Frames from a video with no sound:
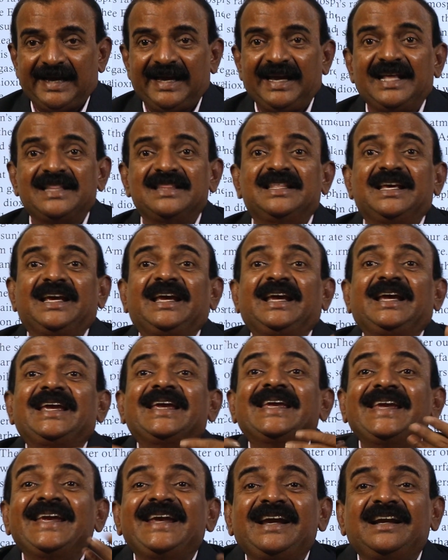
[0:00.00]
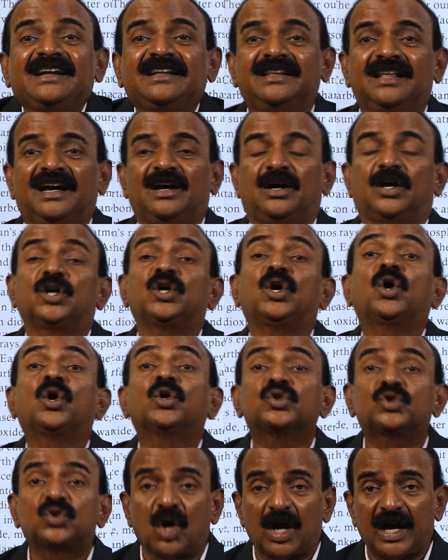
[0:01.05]
and they heat the
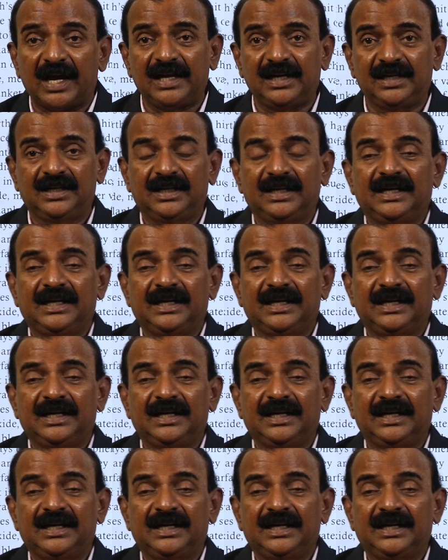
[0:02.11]
soil,